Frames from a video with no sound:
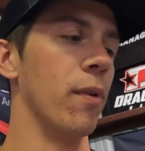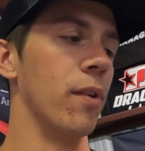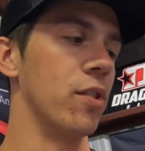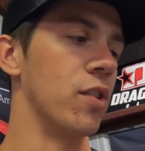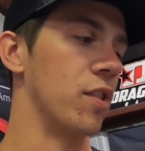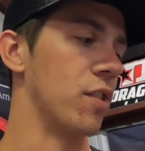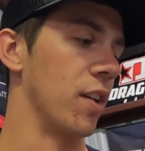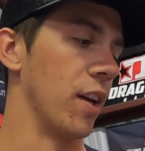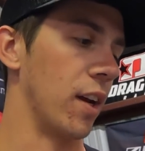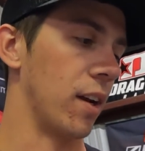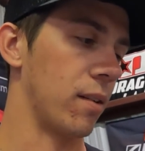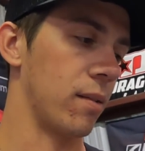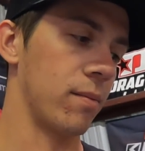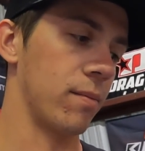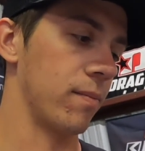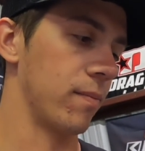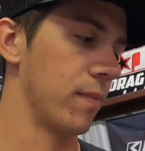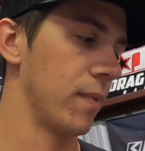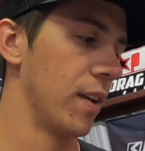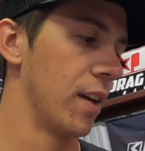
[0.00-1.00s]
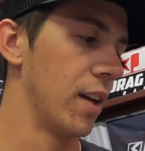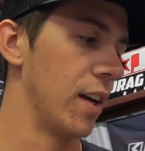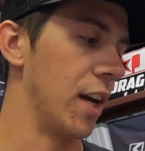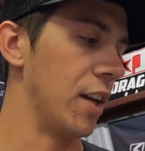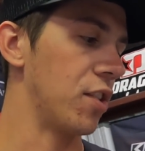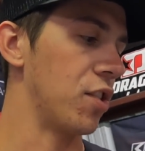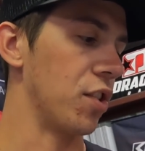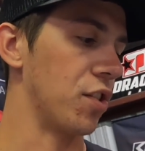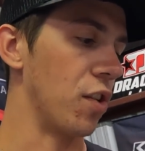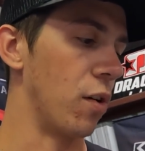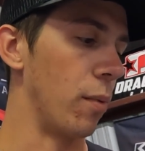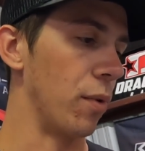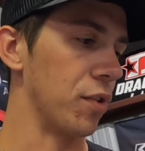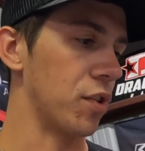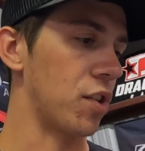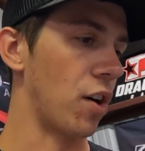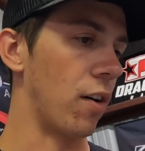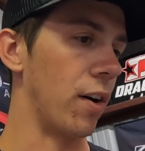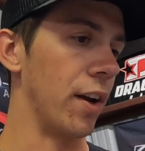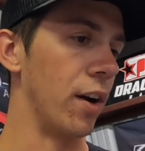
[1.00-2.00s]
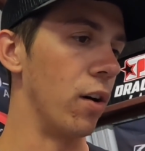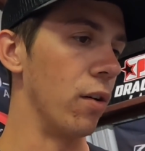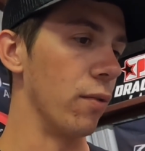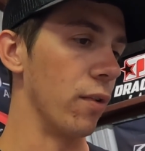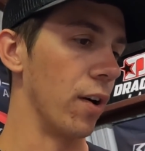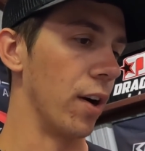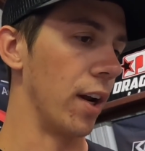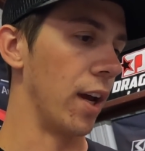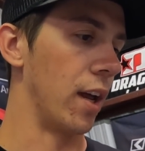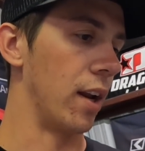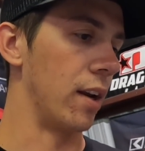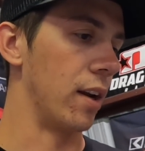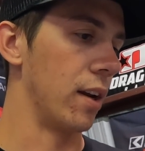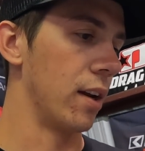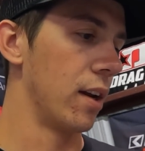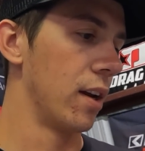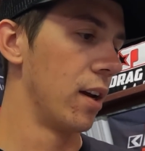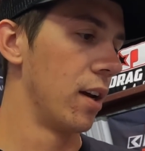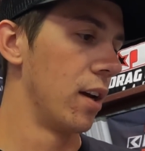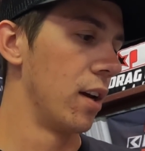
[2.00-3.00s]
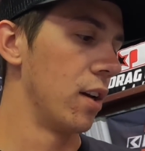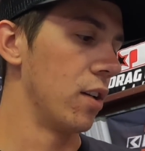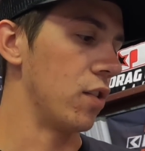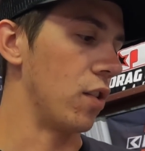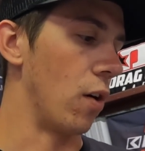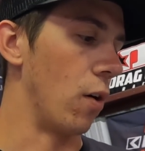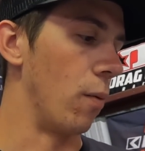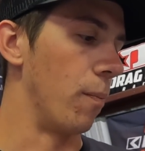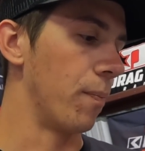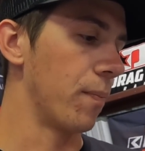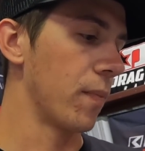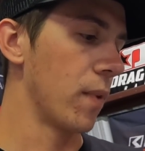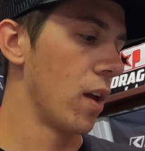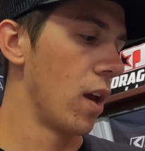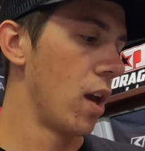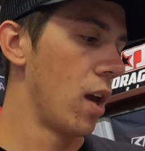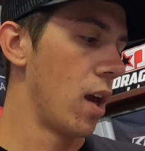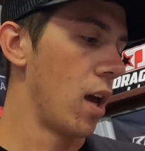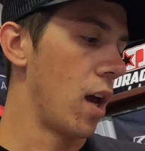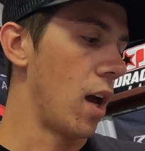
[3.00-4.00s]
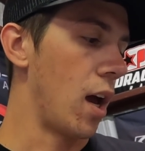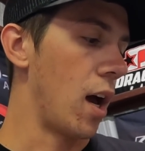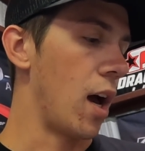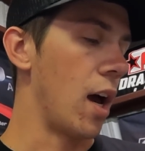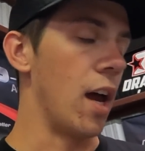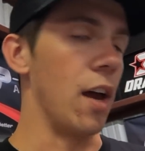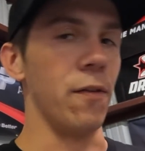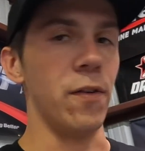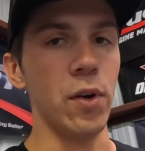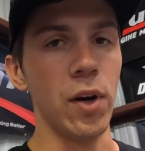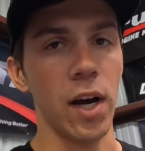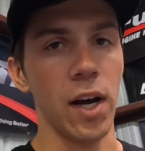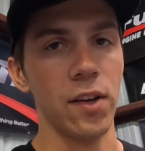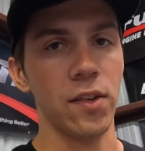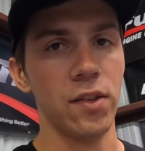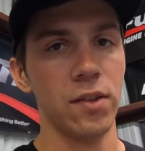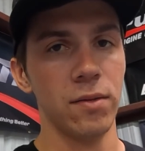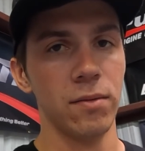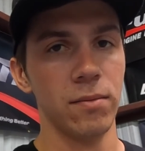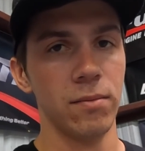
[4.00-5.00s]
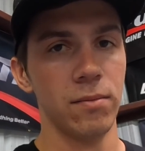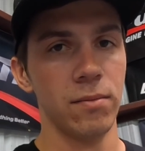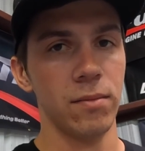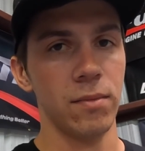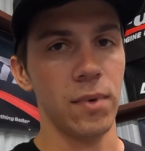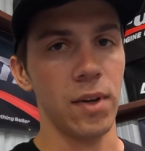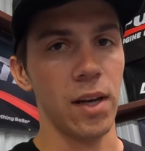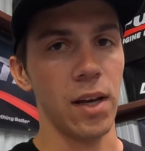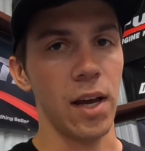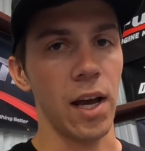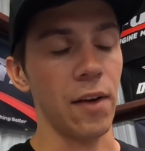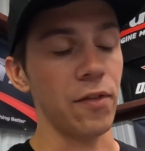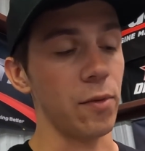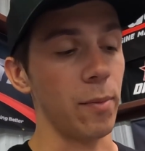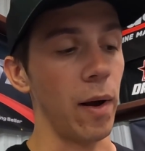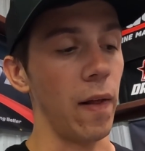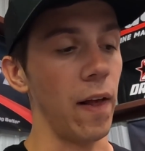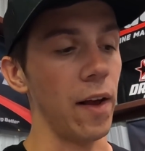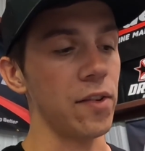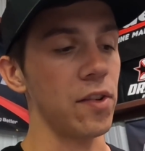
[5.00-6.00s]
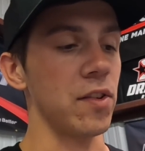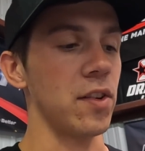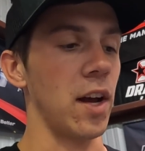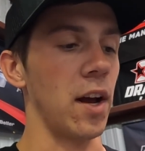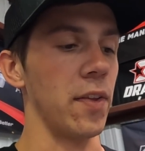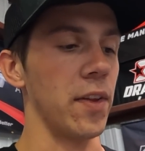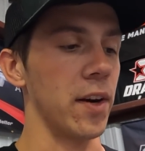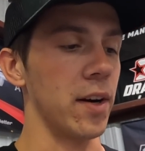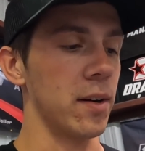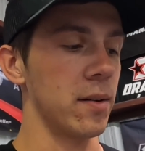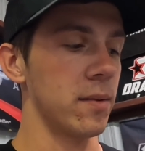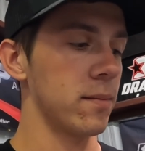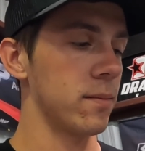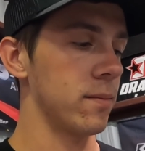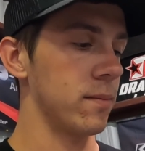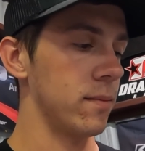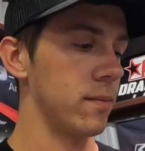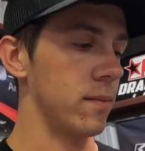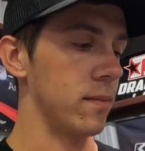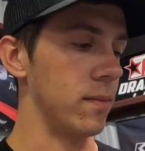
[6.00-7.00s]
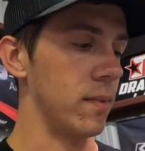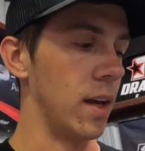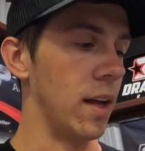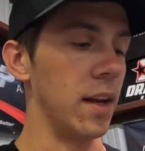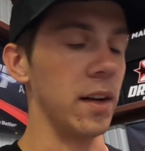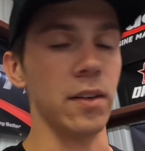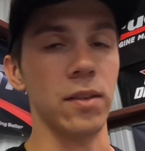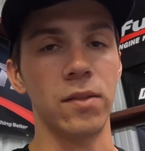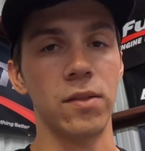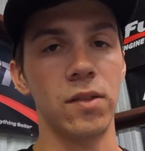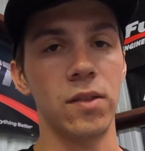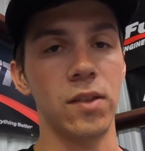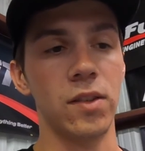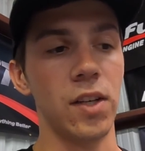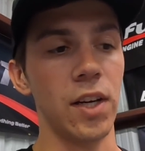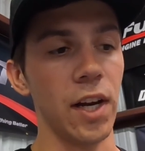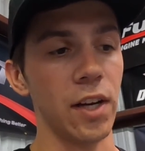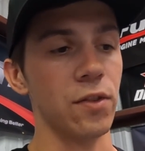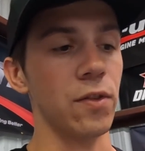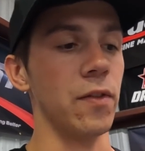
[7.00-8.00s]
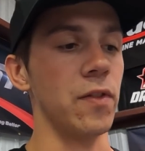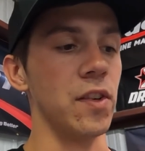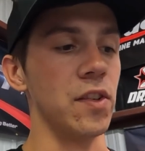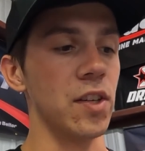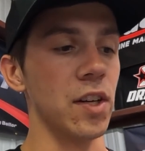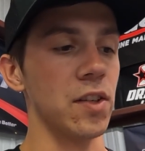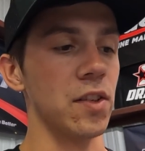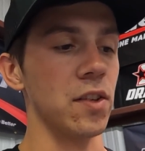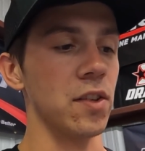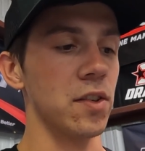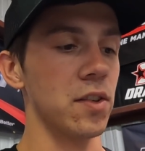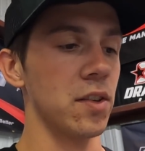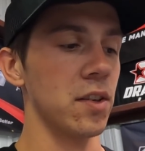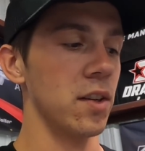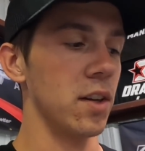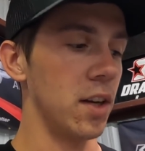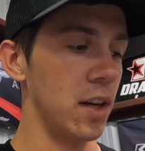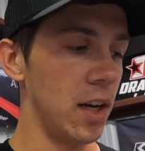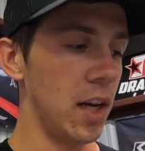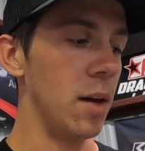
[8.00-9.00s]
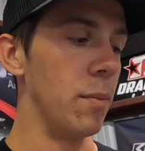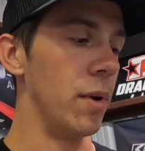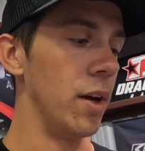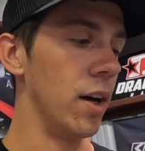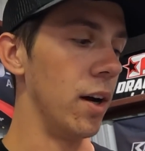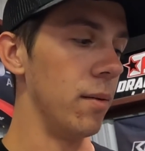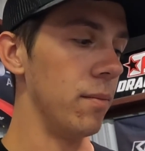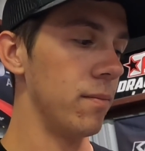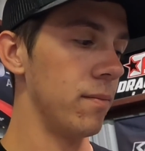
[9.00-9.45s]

It's just like, it's just almost starting over again. So if you guys have some LSs out there and TH56s, hit me up.